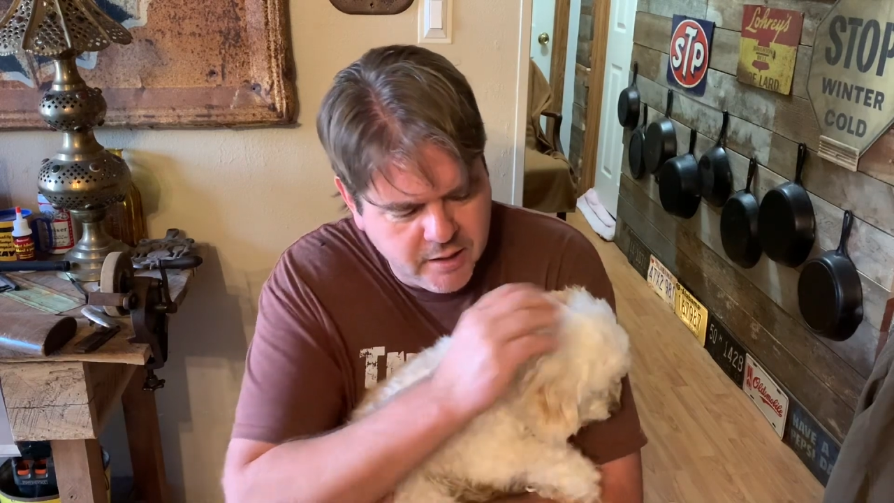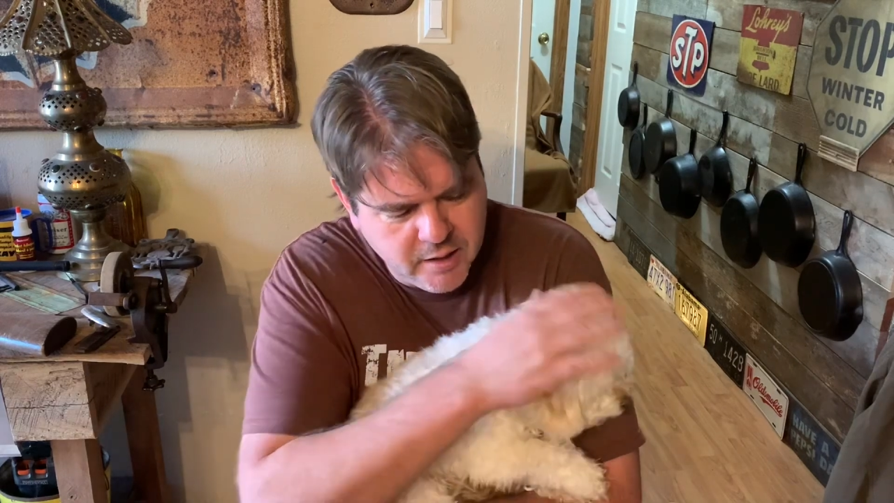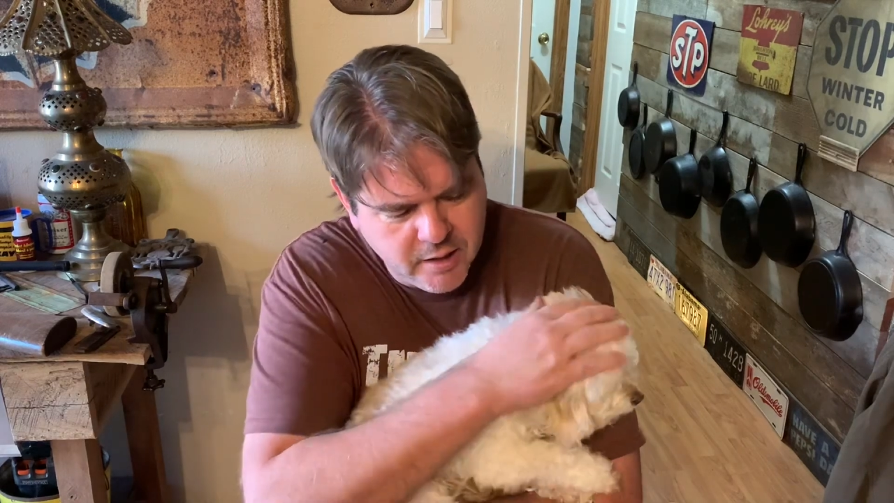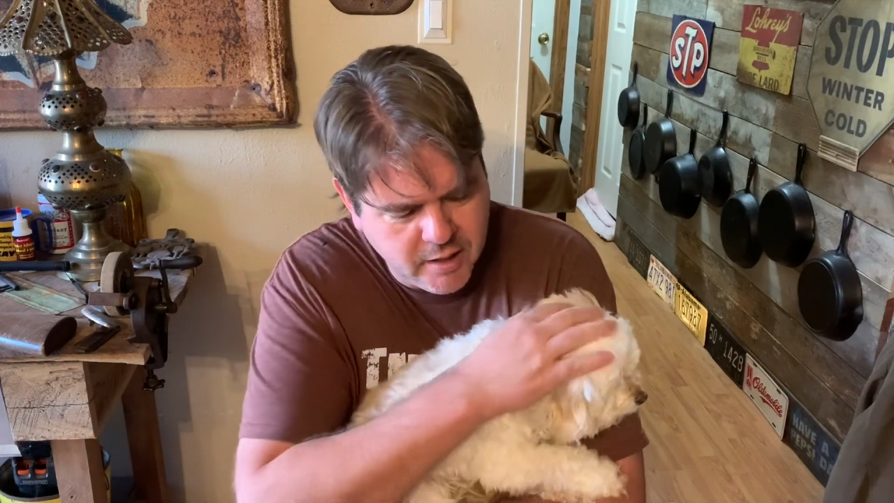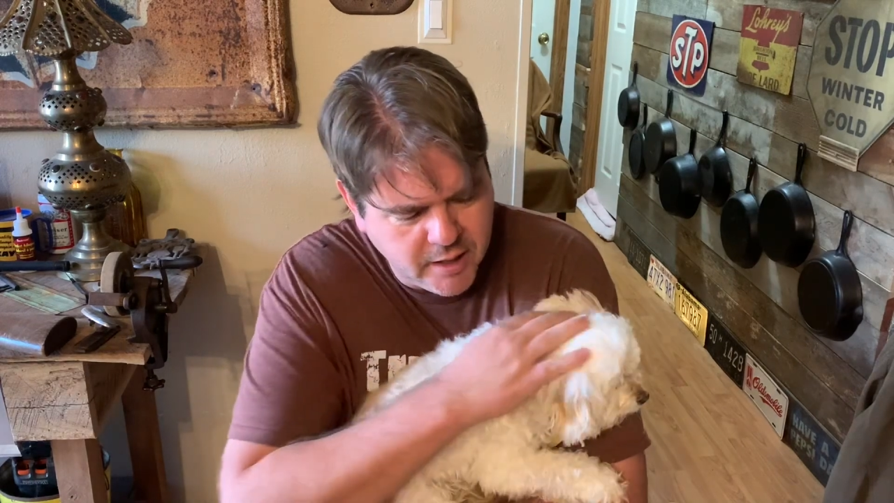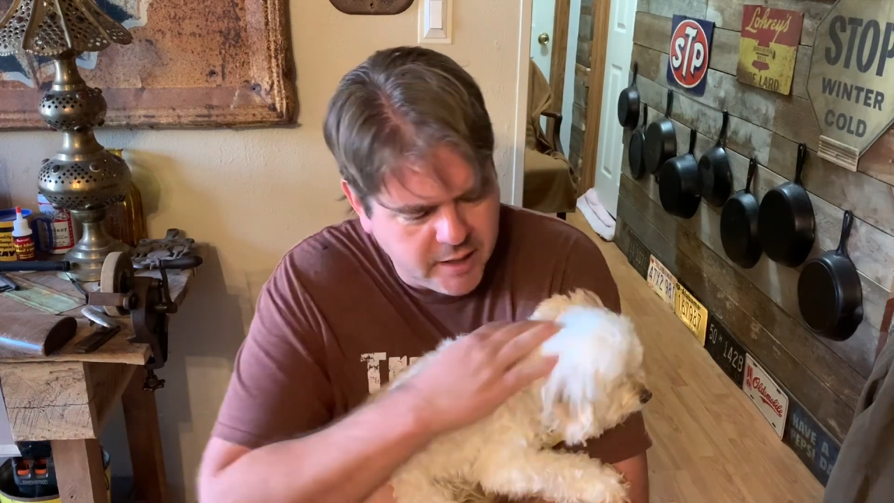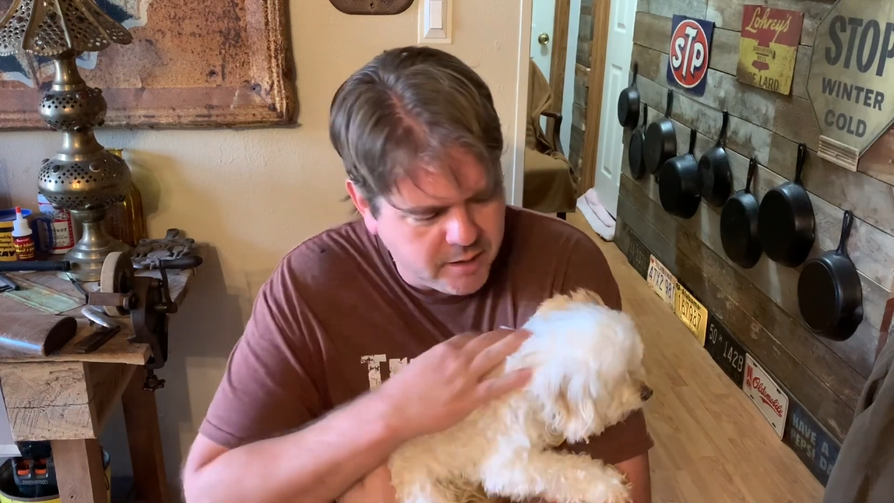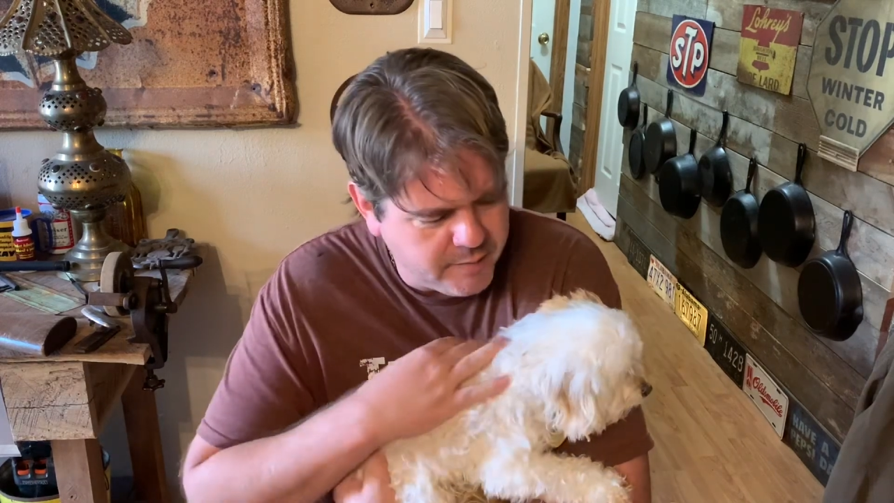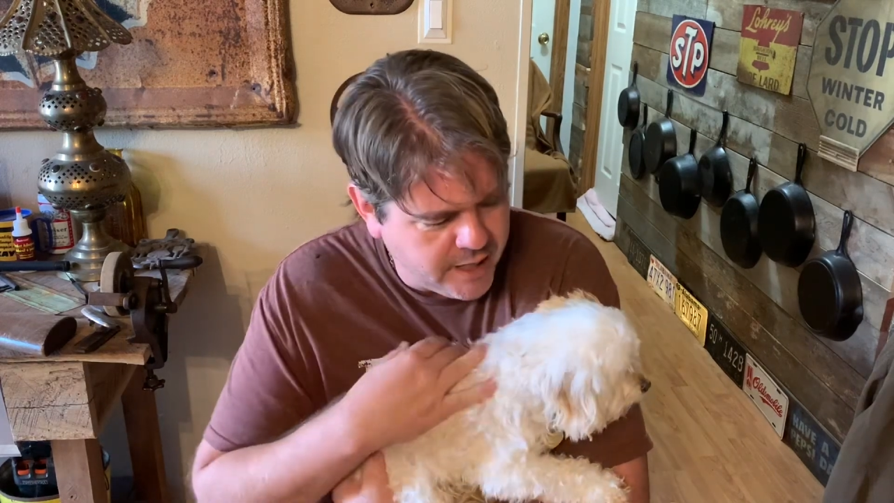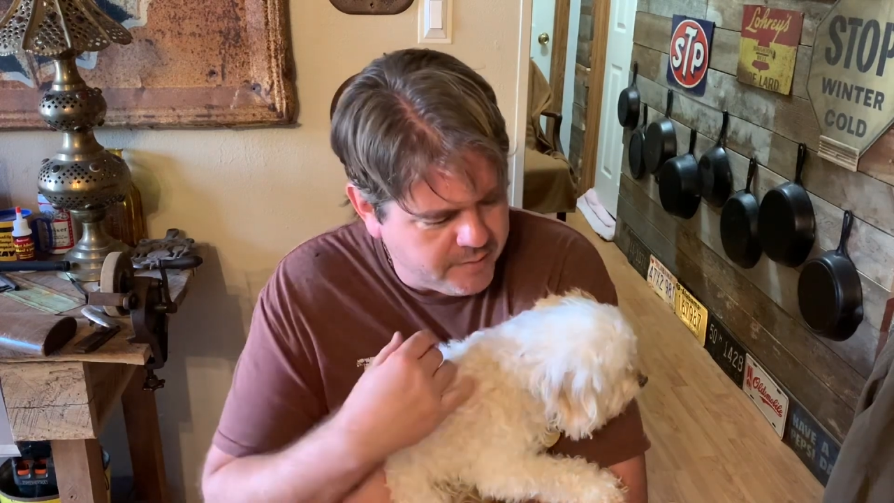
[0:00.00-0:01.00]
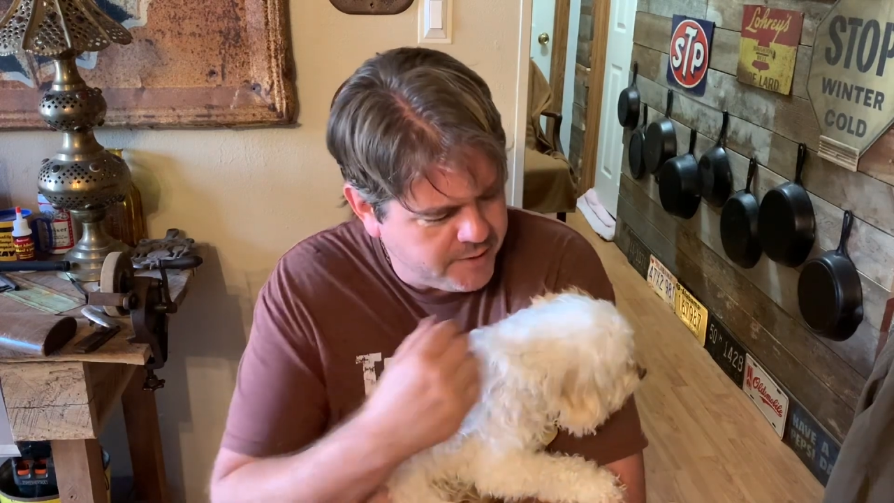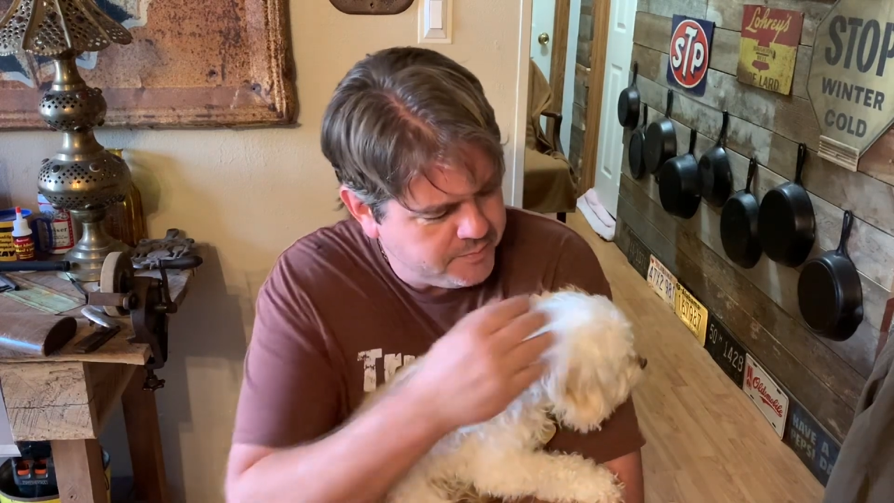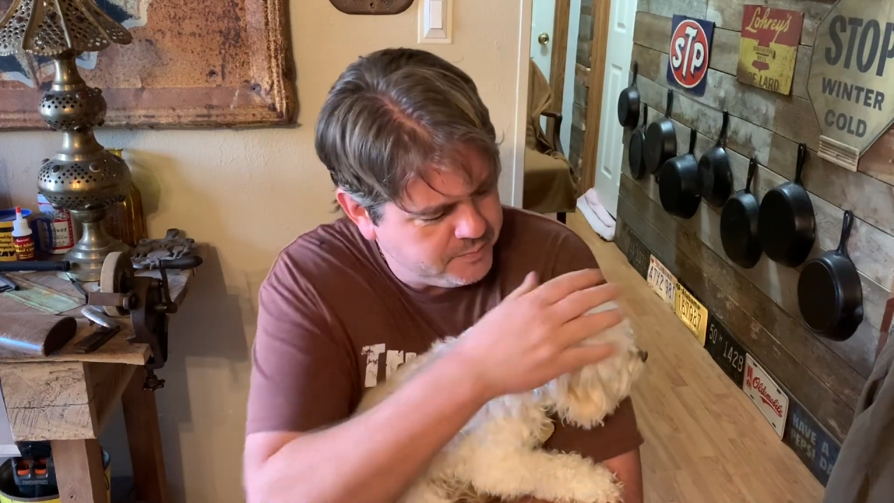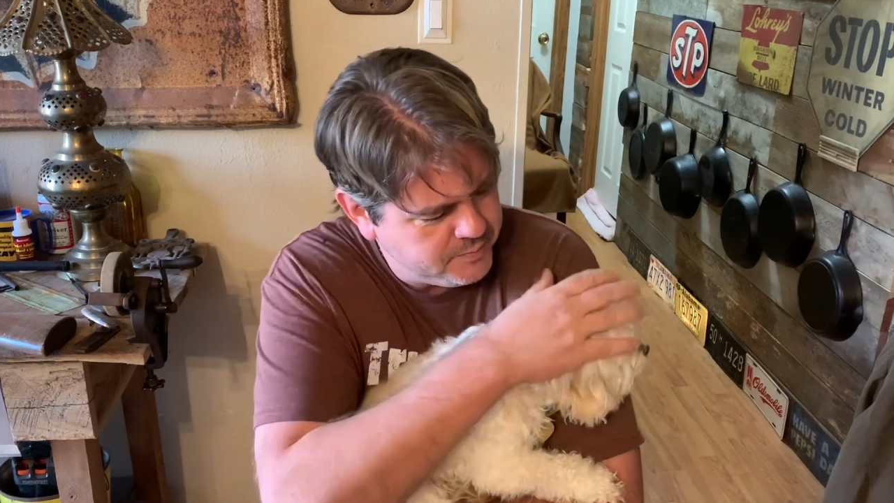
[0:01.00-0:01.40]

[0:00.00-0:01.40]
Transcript: Alabama.